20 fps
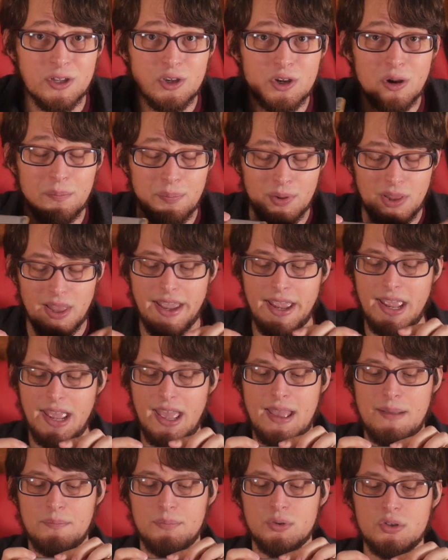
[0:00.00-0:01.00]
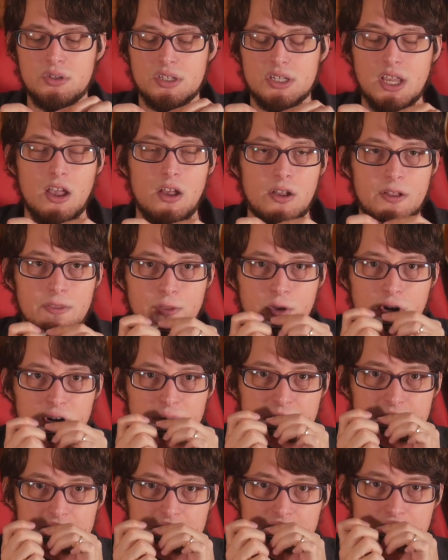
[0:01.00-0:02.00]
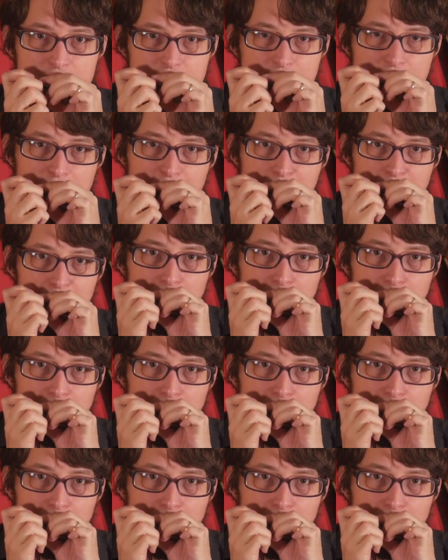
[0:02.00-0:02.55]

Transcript: You can play a blue scale in third position